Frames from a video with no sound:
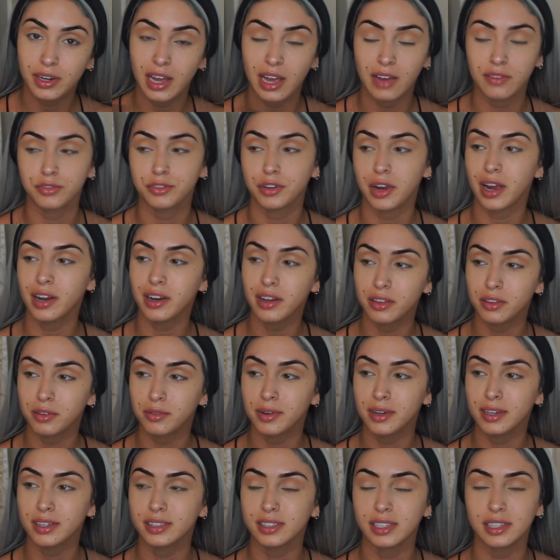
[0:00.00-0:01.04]
I've tried other
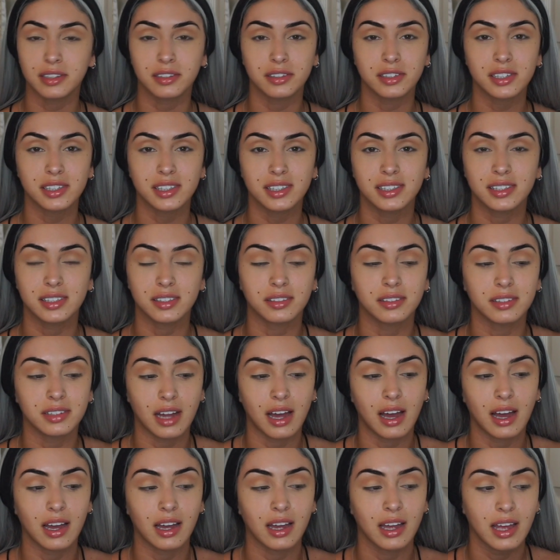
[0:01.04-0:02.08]
ones and they're just still
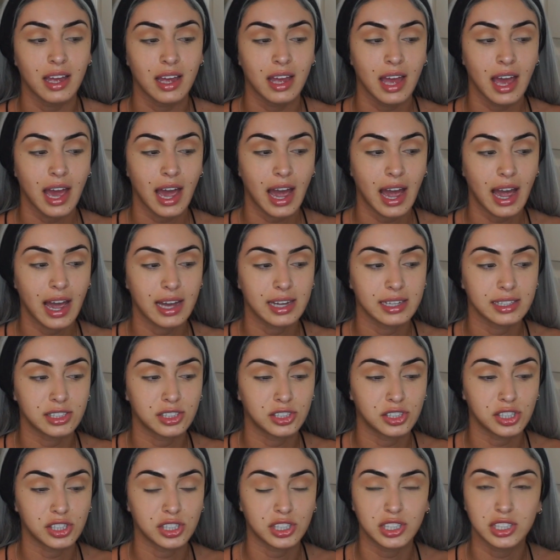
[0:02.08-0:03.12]
not
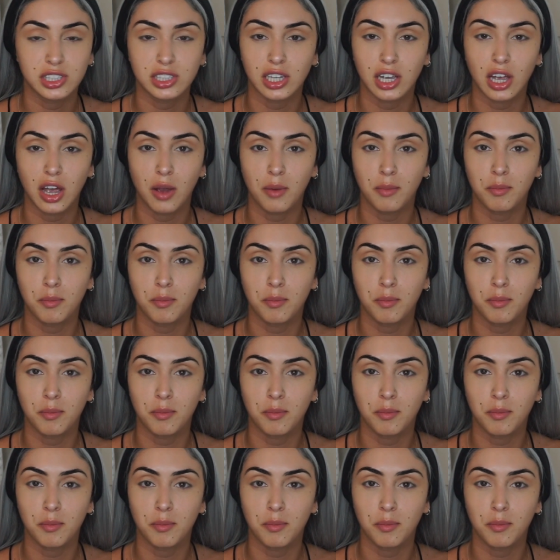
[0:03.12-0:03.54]
as just